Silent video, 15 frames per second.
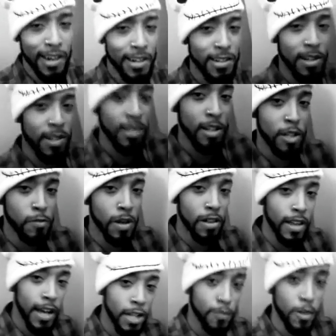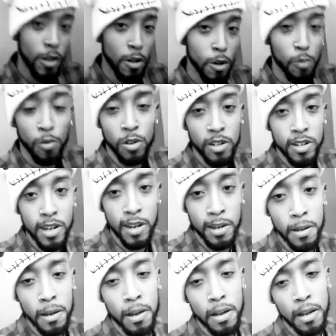ain't done yet. This is my last video for
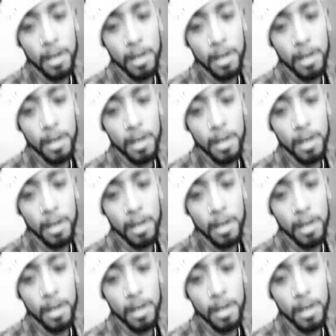today.